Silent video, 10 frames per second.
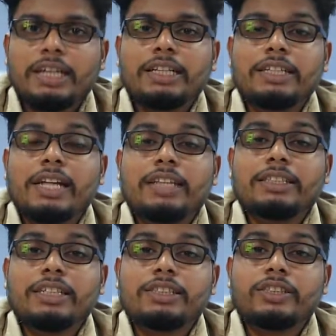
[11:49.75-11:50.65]
The
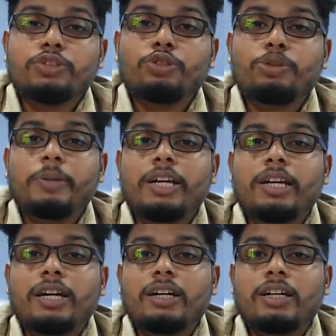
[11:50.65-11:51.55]
transaction should be
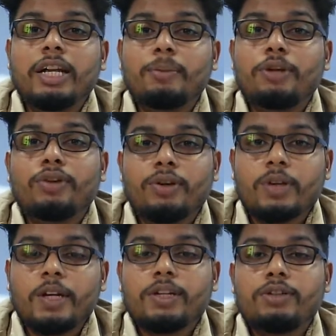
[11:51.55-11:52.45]
debited or
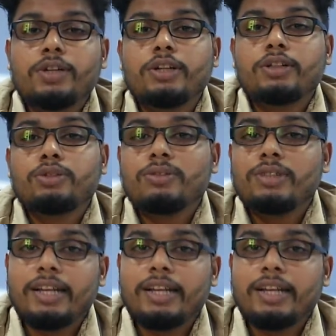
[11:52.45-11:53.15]
credited to the